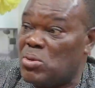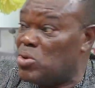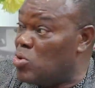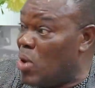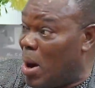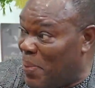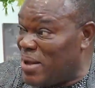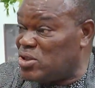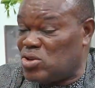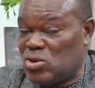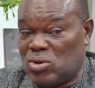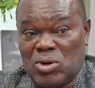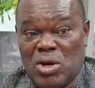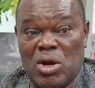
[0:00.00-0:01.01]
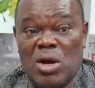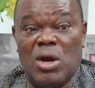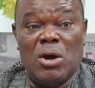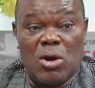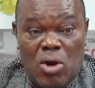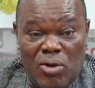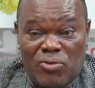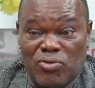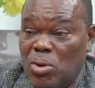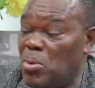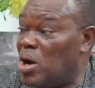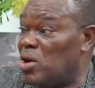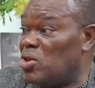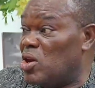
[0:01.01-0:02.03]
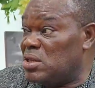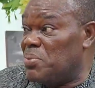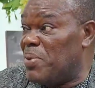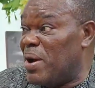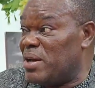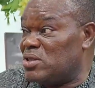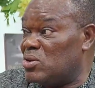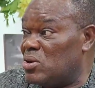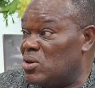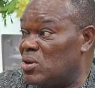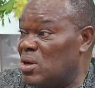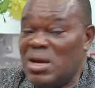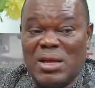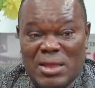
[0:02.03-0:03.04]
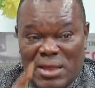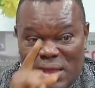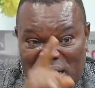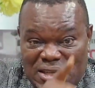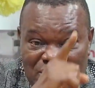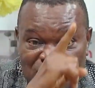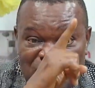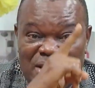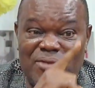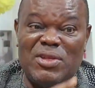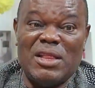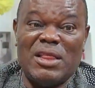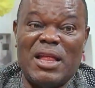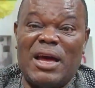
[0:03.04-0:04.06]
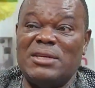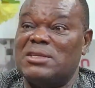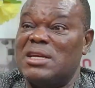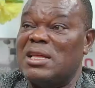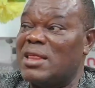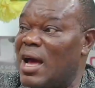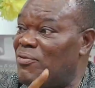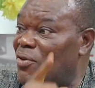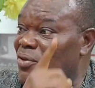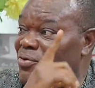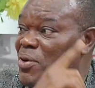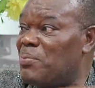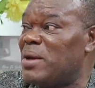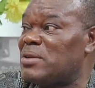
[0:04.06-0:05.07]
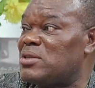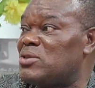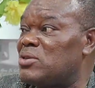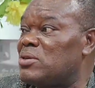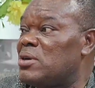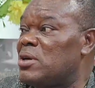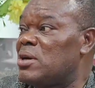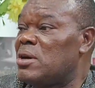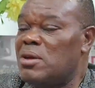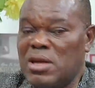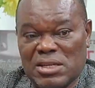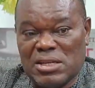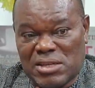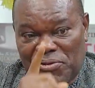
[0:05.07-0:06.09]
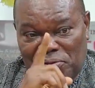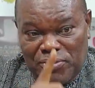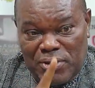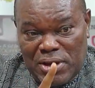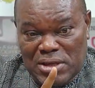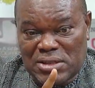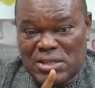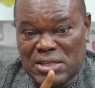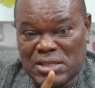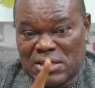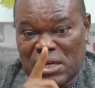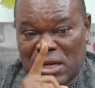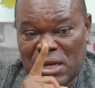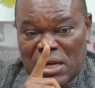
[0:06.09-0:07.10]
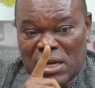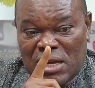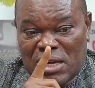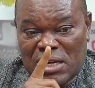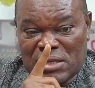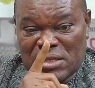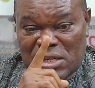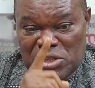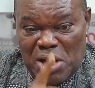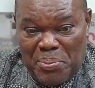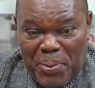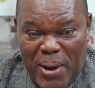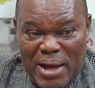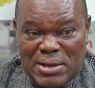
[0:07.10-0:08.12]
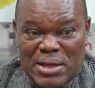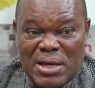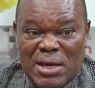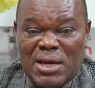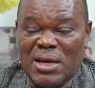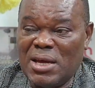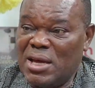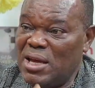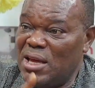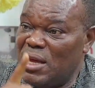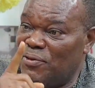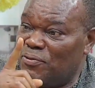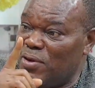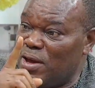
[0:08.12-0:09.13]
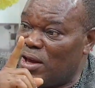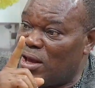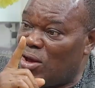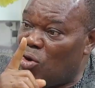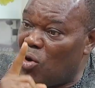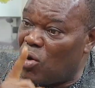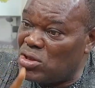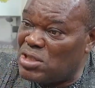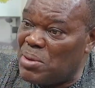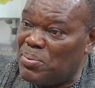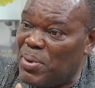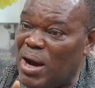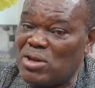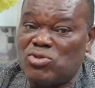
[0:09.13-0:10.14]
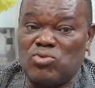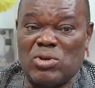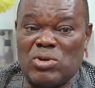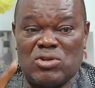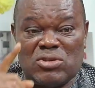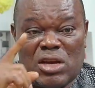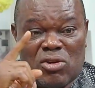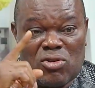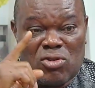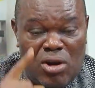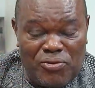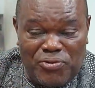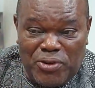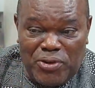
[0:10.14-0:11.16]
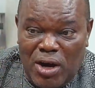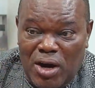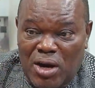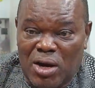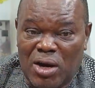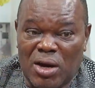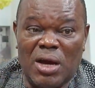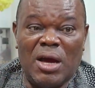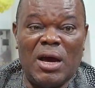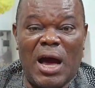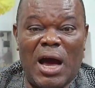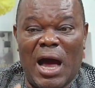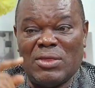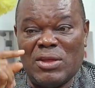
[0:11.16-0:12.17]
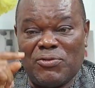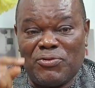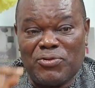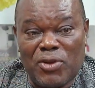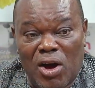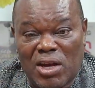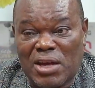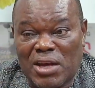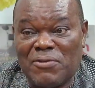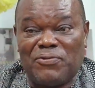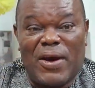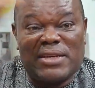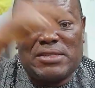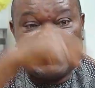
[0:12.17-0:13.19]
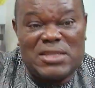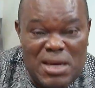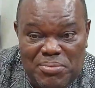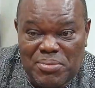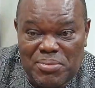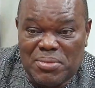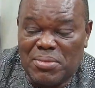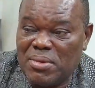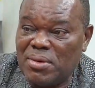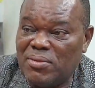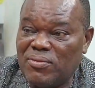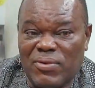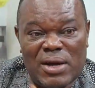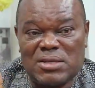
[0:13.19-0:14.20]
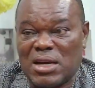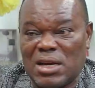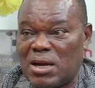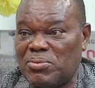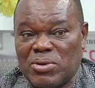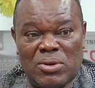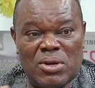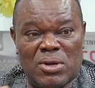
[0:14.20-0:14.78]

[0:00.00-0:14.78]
You are pastor. Governor Umo Eno is a pastor. Let him live the life of a pastor. He's a shepherd. If he goes about with the wrong flock and the flock infests him, very terrible.